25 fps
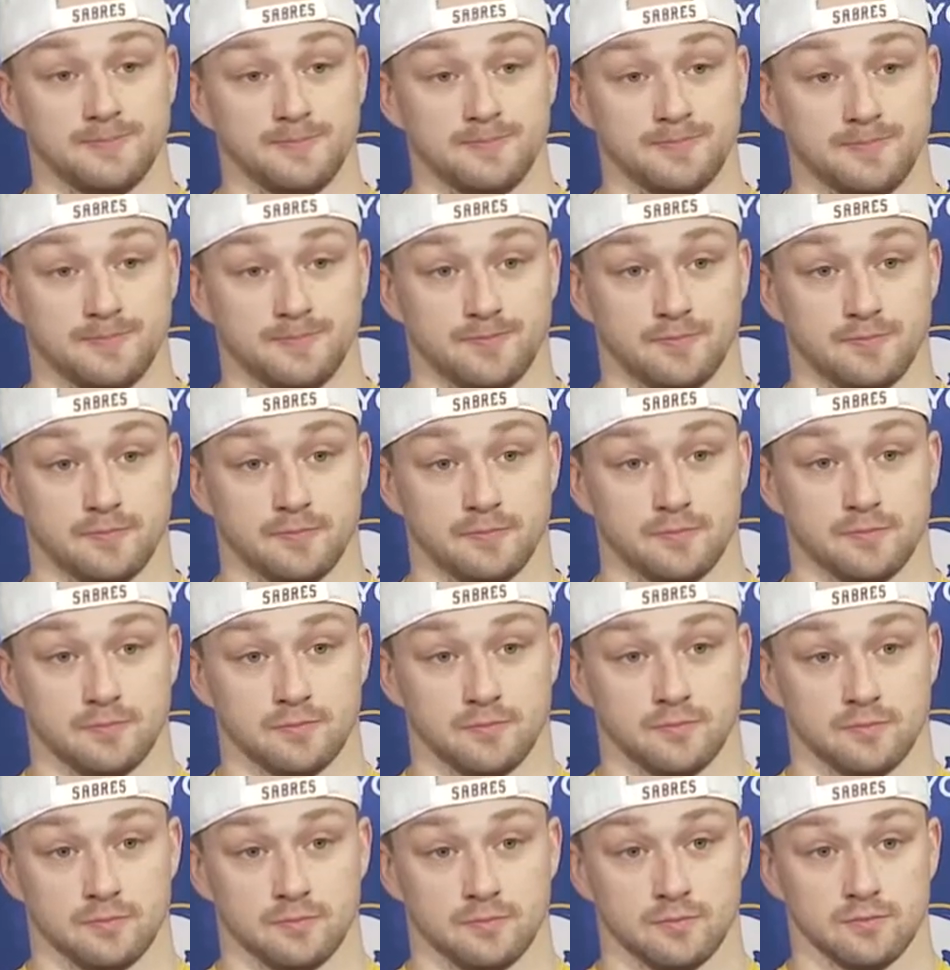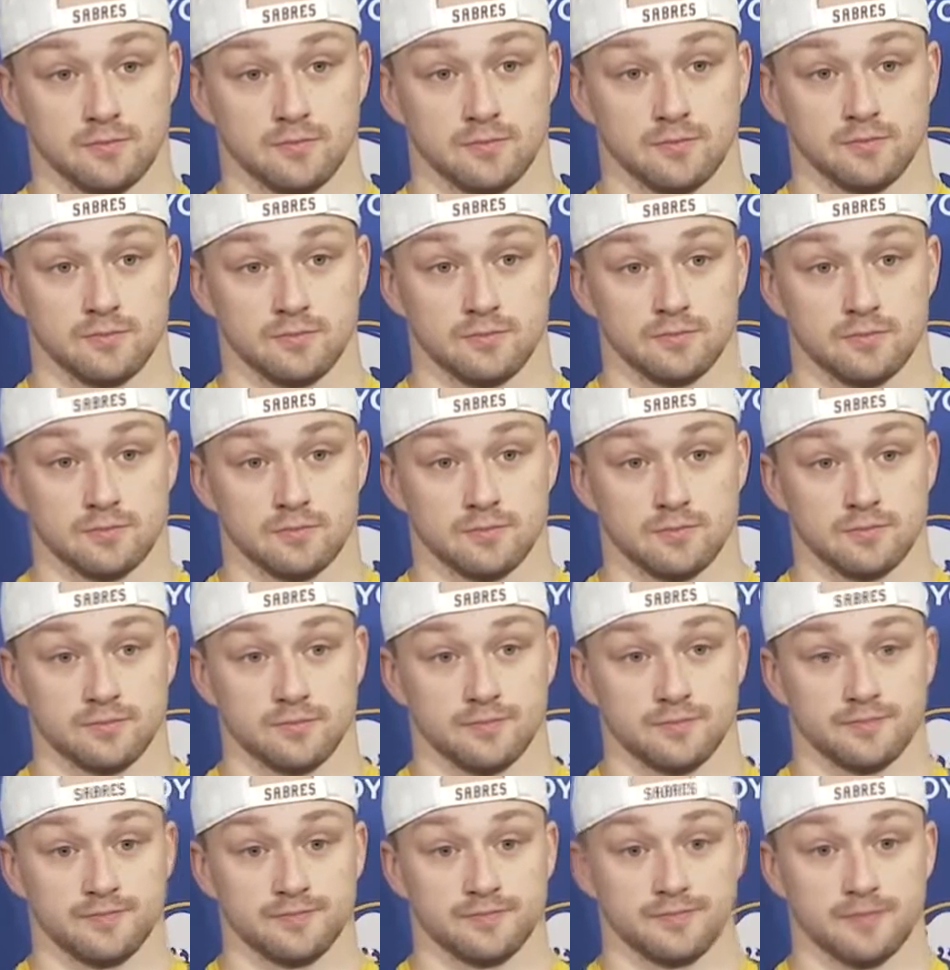Are you able to share some, what some of those
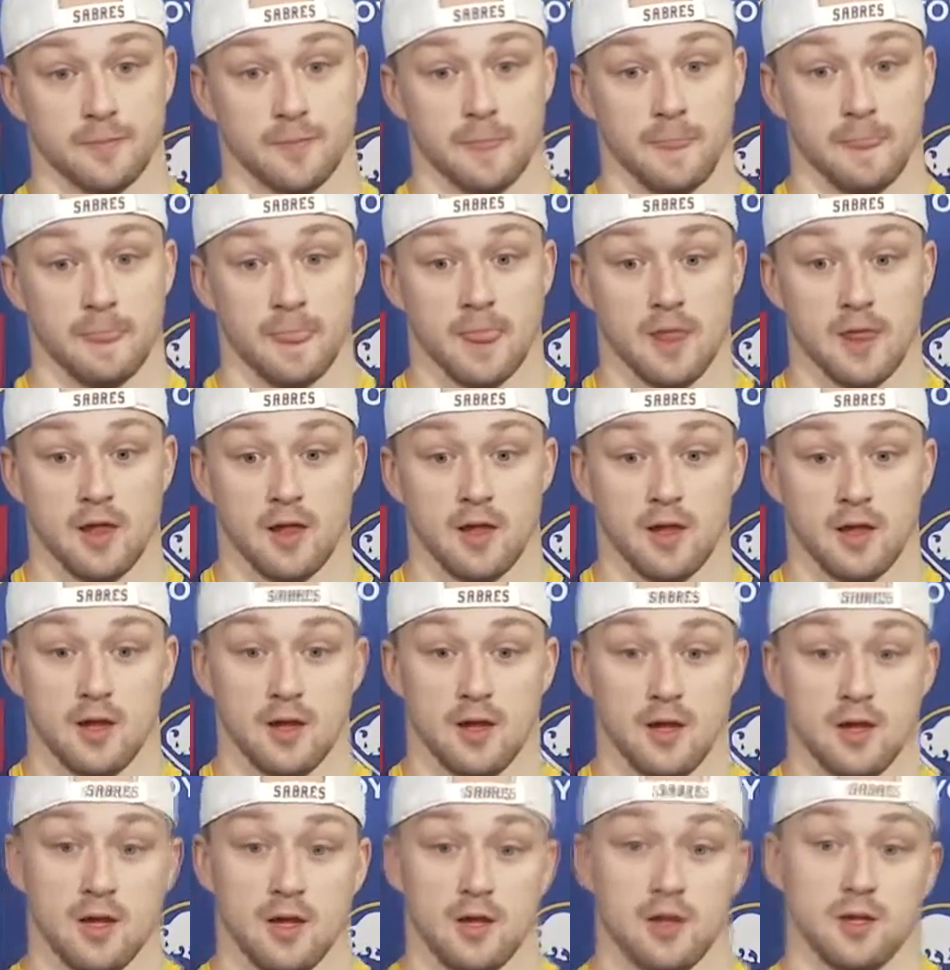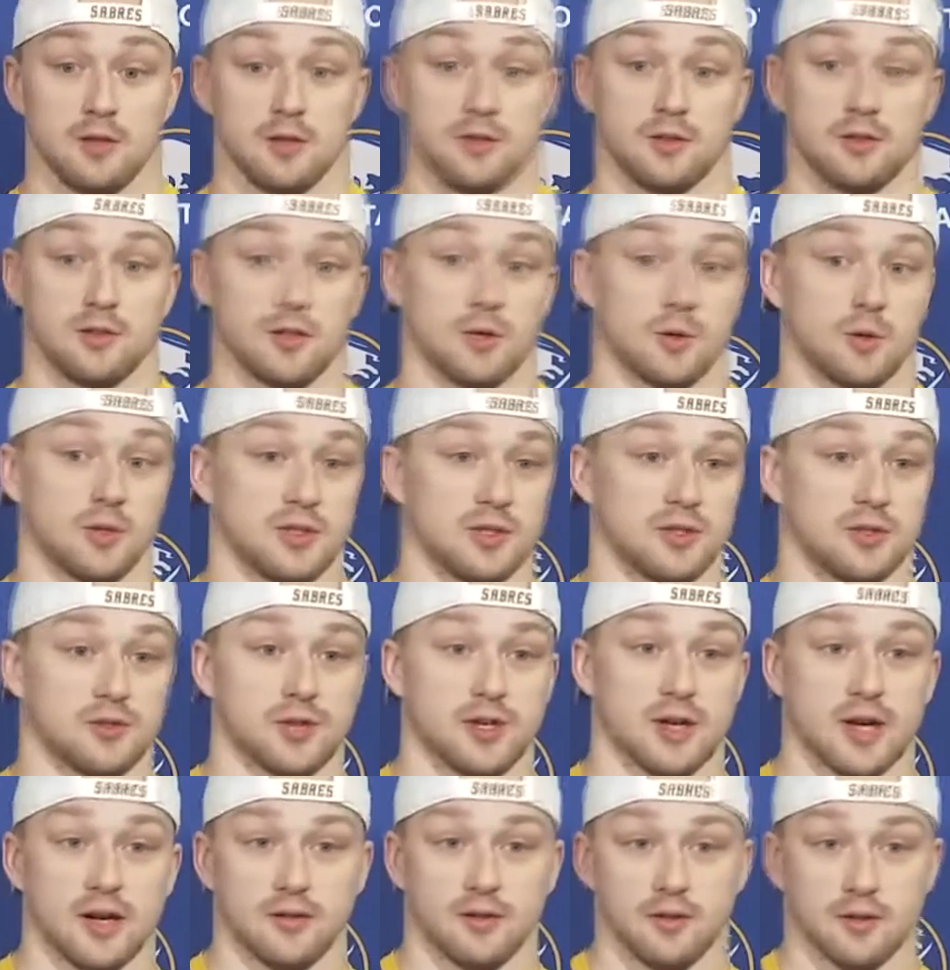things are that you need to do? You know, with the
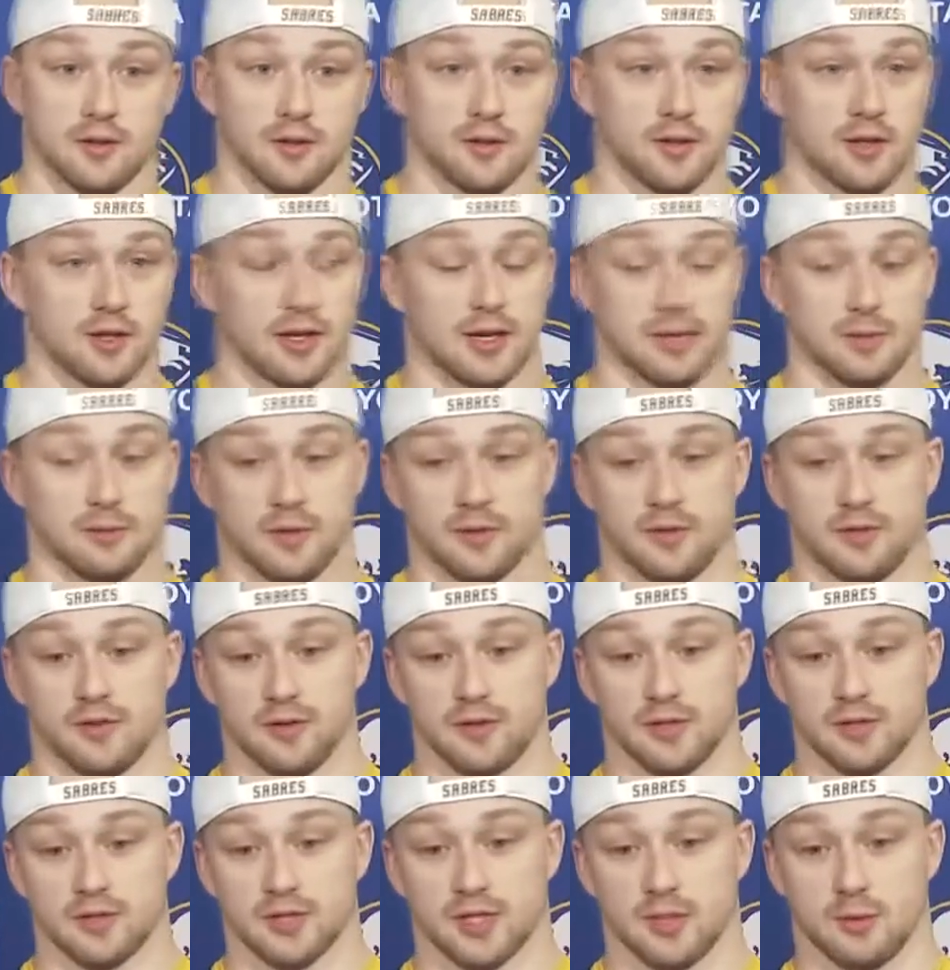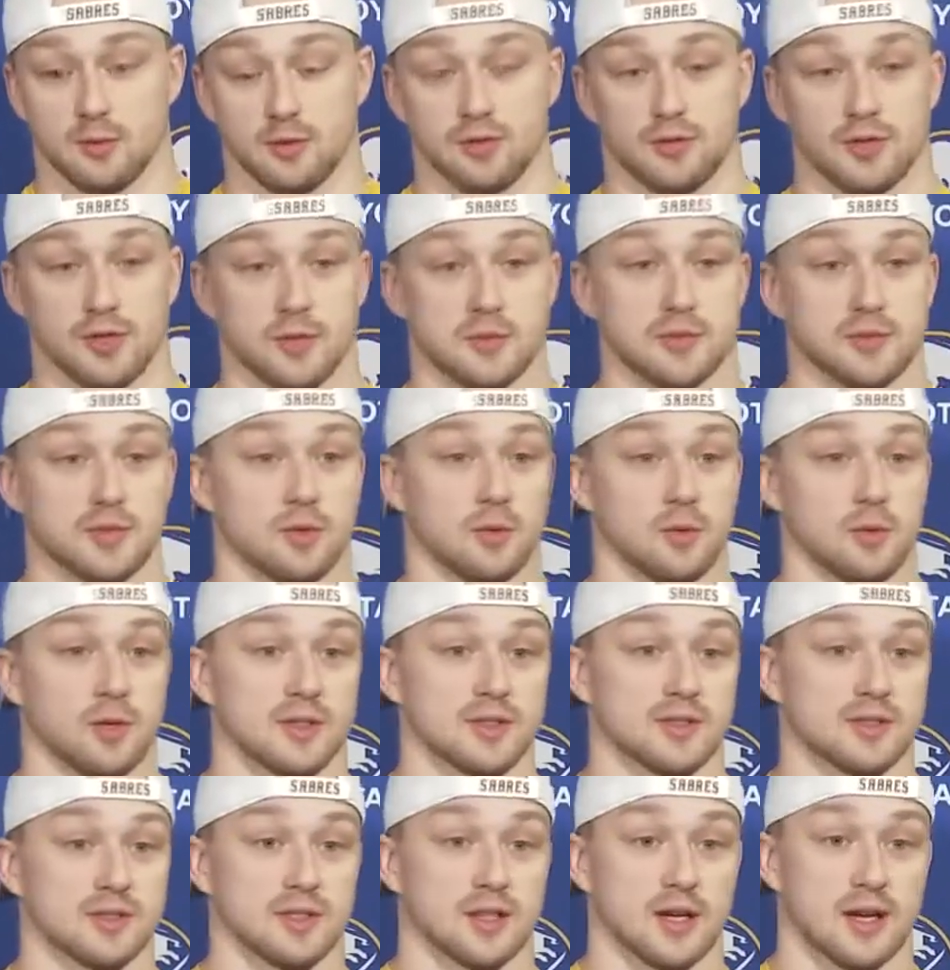travel, like my first couple trips to the
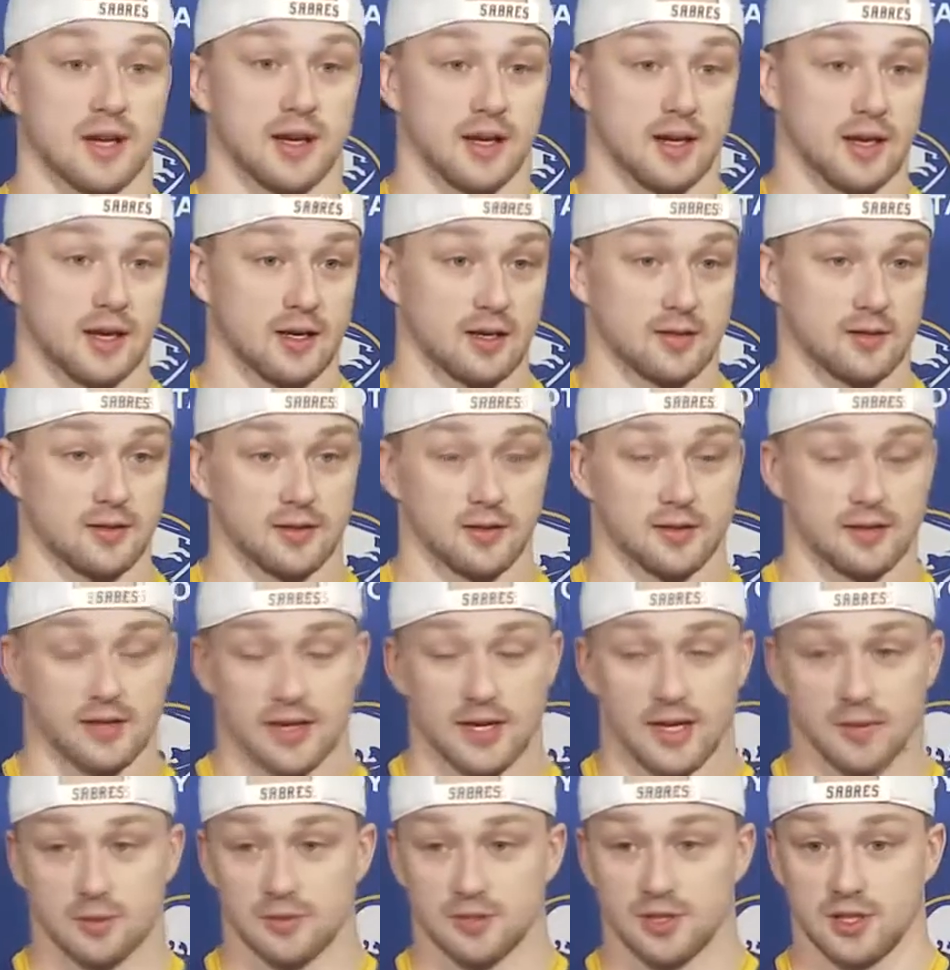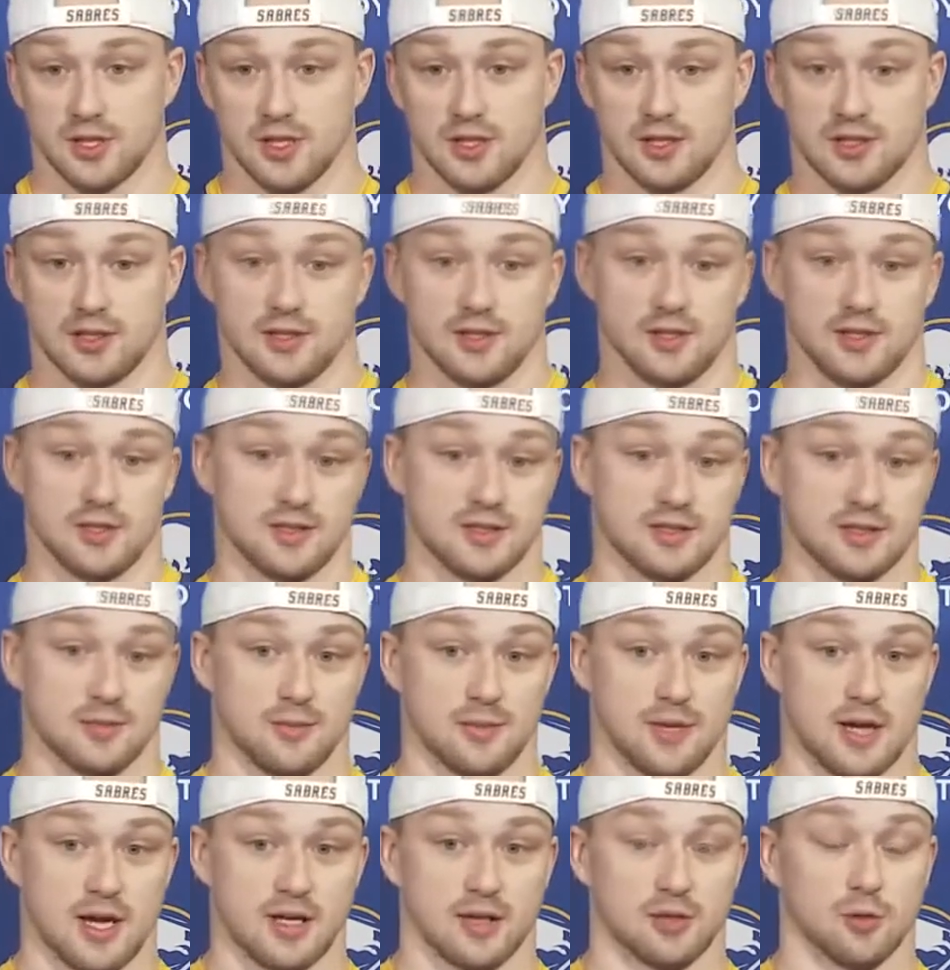west side and the time changes and
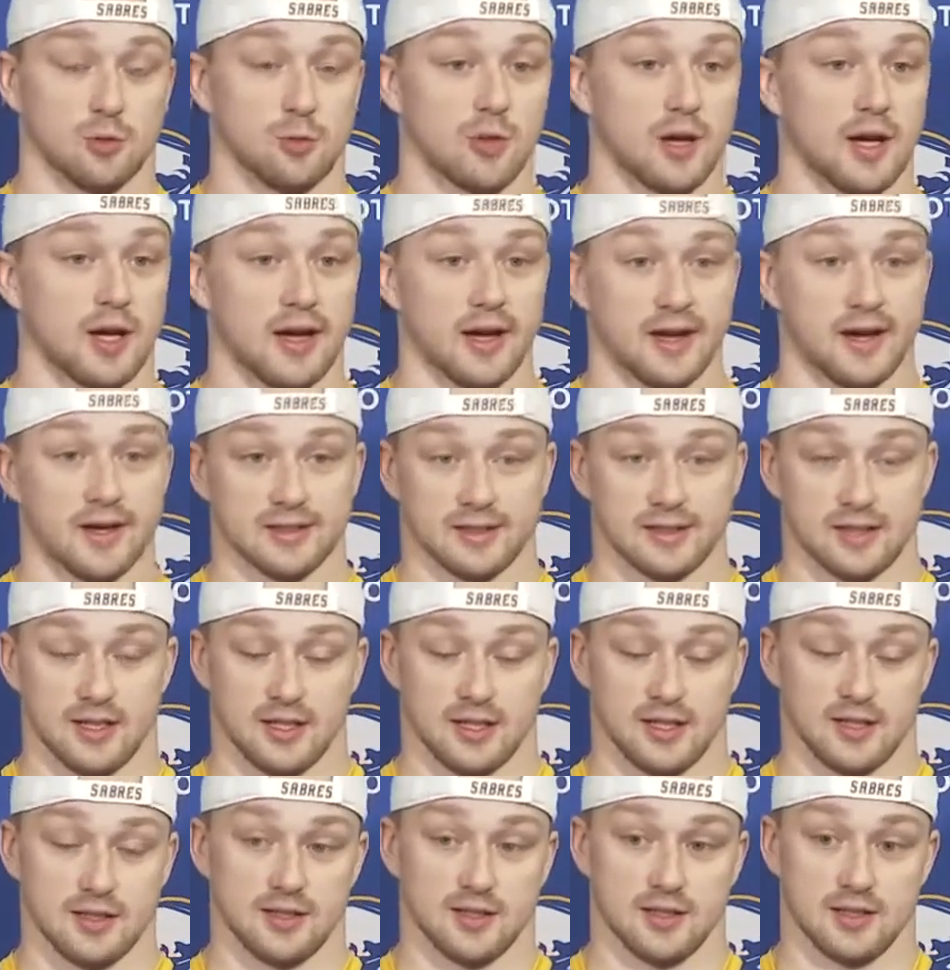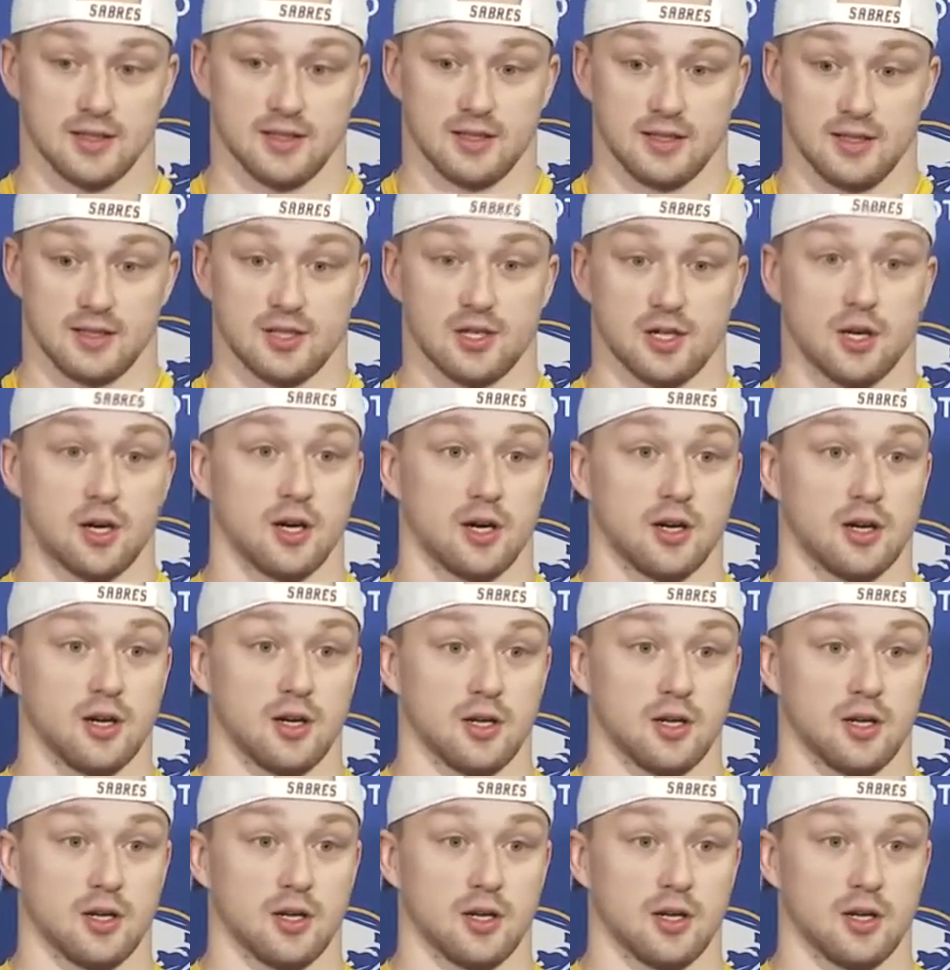back to backs, like it's it's it's hard.